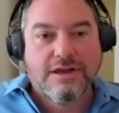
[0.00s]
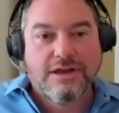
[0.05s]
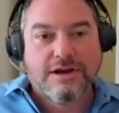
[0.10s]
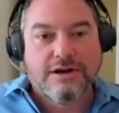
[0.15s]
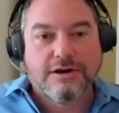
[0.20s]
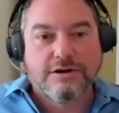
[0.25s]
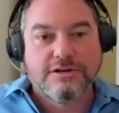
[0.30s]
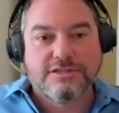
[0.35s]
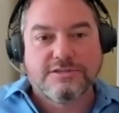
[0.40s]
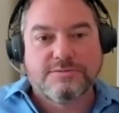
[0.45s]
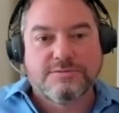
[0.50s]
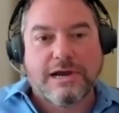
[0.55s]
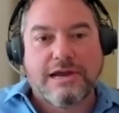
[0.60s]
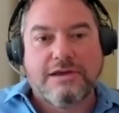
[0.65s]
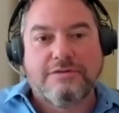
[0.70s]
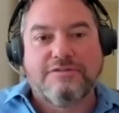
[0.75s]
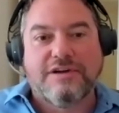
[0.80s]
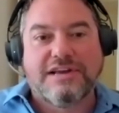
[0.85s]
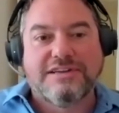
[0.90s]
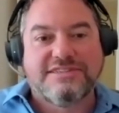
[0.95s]
here's my
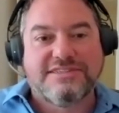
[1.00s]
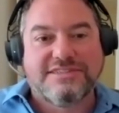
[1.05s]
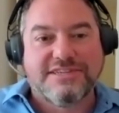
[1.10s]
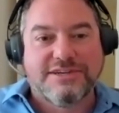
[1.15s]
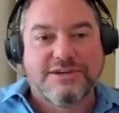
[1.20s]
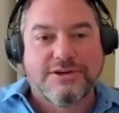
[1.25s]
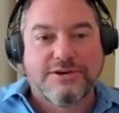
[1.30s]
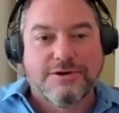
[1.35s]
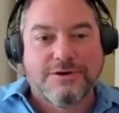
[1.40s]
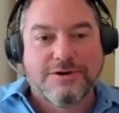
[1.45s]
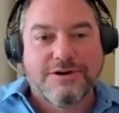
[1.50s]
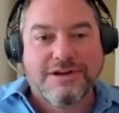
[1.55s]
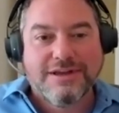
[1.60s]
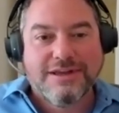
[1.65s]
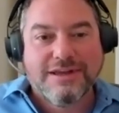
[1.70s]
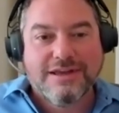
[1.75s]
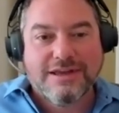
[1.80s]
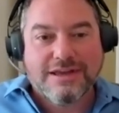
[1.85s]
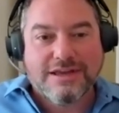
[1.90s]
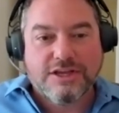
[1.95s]
advice to you.
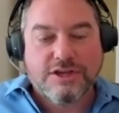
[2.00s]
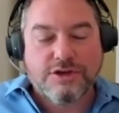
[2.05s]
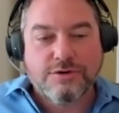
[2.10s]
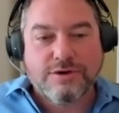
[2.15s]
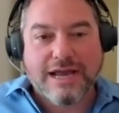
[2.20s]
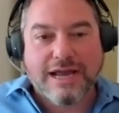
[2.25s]
You